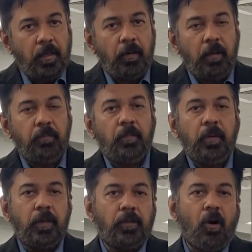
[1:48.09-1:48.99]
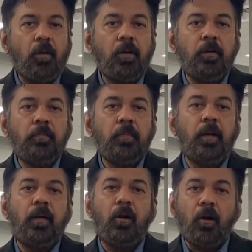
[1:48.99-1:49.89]
develop a short-term
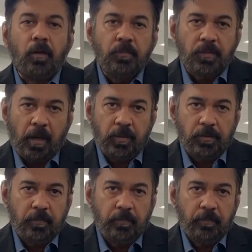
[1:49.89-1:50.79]
and a long-term strategy.